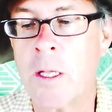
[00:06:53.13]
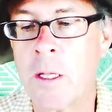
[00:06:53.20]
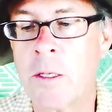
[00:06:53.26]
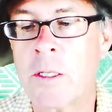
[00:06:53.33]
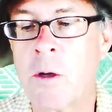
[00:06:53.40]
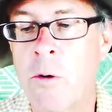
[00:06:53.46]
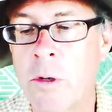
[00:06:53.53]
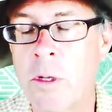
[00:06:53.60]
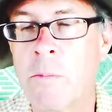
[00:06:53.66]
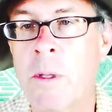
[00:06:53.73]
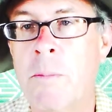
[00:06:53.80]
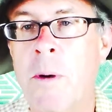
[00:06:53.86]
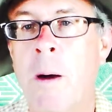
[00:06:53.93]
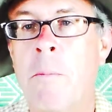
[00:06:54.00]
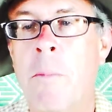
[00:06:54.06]
it is going to
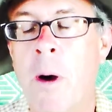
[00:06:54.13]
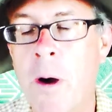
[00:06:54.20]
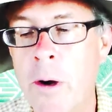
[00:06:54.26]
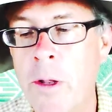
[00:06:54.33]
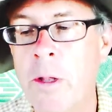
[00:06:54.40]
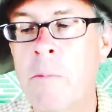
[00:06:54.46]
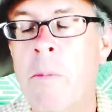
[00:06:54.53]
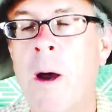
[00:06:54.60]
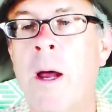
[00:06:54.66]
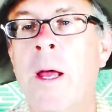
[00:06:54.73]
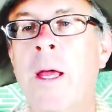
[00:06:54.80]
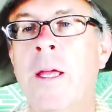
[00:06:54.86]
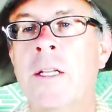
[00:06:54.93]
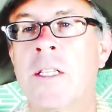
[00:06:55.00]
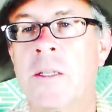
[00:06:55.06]
be bombarded
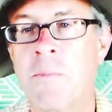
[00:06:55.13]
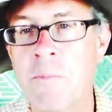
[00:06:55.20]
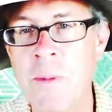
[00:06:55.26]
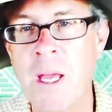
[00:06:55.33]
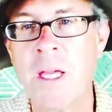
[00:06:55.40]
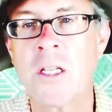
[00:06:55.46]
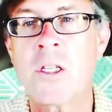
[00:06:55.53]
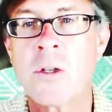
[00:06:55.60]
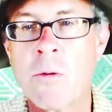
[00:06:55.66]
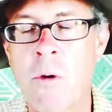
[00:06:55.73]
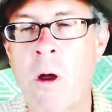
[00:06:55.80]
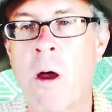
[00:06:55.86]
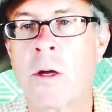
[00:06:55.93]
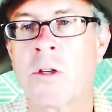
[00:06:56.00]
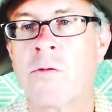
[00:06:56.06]
by space
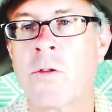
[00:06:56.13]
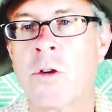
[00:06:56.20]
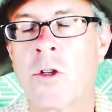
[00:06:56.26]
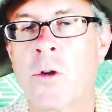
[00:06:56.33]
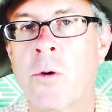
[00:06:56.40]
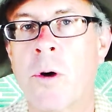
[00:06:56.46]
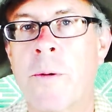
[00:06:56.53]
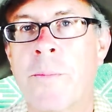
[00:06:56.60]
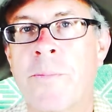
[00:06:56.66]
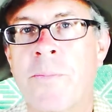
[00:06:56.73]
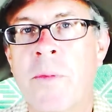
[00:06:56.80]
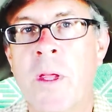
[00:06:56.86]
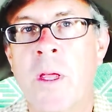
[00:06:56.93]
rocks for sure.